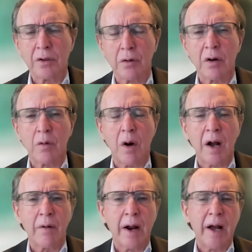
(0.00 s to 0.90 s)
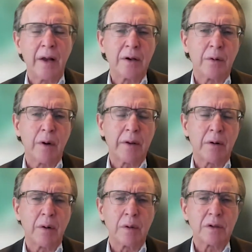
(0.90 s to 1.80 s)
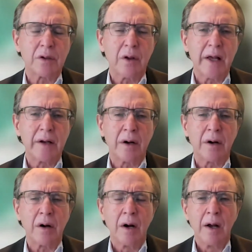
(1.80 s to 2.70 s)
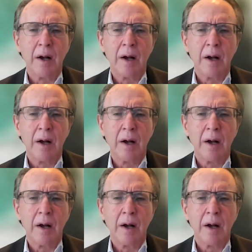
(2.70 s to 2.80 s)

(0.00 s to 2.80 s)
Uruguay round, or whether it was later.